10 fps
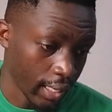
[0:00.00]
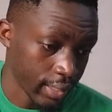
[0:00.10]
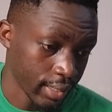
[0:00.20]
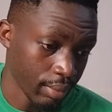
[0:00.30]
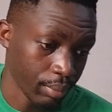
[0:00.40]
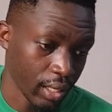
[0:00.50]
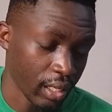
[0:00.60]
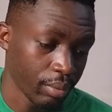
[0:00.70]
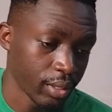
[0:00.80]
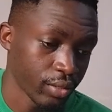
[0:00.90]
some
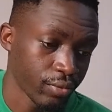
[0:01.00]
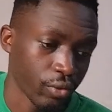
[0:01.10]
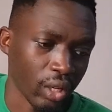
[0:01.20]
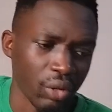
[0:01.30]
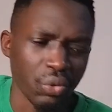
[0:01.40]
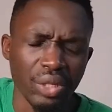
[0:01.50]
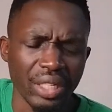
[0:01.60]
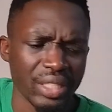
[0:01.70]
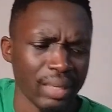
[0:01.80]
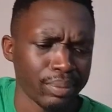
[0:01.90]
elements. For a good
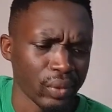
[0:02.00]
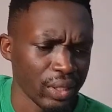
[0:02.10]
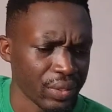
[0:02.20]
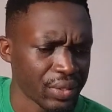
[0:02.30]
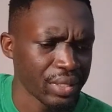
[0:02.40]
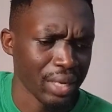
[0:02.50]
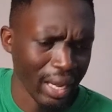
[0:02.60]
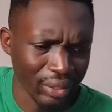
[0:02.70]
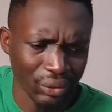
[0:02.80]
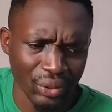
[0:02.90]
example is
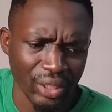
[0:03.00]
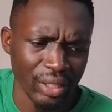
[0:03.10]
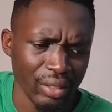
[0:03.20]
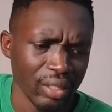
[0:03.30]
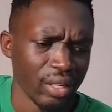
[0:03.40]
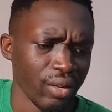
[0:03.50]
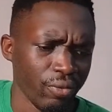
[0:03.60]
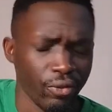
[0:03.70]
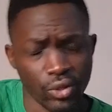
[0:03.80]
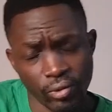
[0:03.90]
nitrogen,
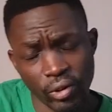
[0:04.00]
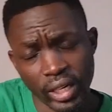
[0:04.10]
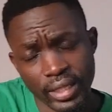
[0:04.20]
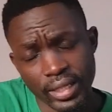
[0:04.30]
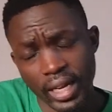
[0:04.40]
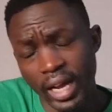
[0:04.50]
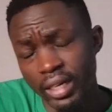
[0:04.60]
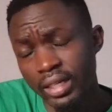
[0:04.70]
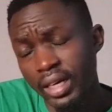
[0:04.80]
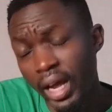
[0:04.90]
phosphorus,
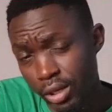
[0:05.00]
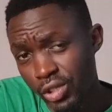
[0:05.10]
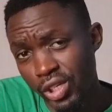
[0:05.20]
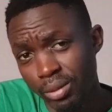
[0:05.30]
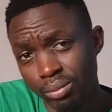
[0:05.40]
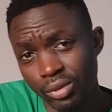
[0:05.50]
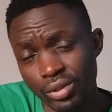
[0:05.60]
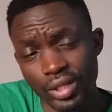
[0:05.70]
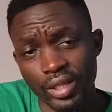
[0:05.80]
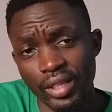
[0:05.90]
and calcium.
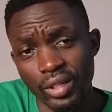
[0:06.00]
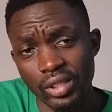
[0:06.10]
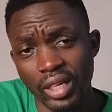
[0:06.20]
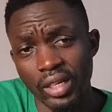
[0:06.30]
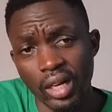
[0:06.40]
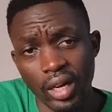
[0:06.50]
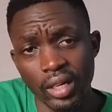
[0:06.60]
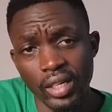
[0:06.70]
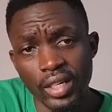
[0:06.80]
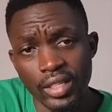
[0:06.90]
You see, those are
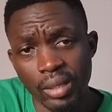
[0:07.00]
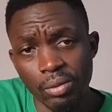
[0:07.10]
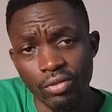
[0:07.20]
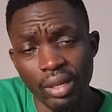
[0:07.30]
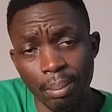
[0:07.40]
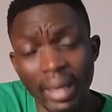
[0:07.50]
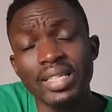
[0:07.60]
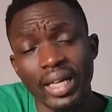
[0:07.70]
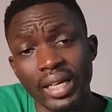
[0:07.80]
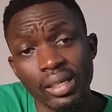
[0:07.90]
some of the
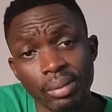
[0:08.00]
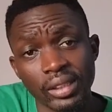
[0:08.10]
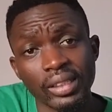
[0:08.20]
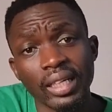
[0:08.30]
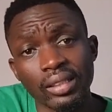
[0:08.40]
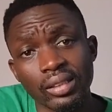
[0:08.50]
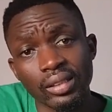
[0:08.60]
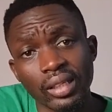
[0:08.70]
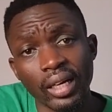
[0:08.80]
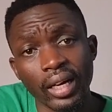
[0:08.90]
major elements that
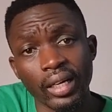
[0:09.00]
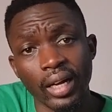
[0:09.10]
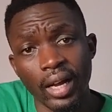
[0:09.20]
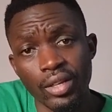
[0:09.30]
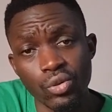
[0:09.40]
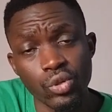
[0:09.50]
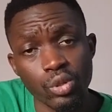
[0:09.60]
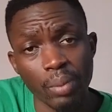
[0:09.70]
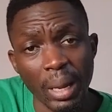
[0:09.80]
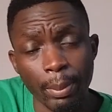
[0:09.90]
are
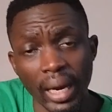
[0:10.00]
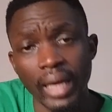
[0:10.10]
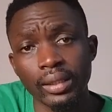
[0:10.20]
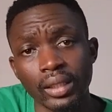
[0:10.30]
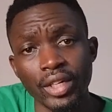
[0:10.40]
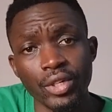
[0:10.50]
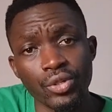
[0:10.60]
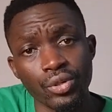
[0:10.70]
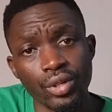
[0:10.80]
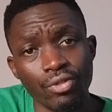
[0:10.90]
used by plant.
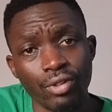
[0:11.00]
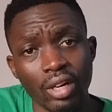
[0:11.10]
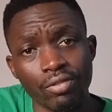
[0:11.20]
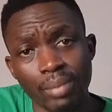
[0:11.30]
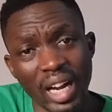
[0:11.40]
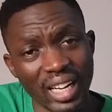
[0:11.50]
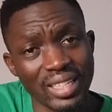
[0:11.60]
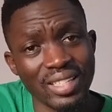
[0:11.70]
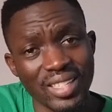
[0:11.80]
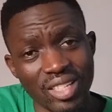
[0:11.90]
So if you have
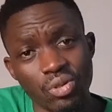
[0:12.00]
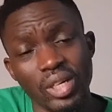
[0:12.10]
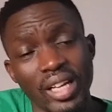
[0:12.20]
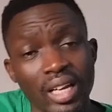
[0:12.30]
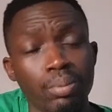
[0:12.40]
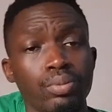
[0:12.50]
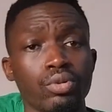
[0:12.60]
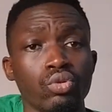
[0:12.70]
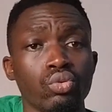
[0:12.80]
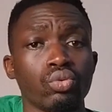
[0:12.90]
manganese, it will help
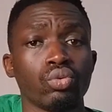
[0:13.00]
you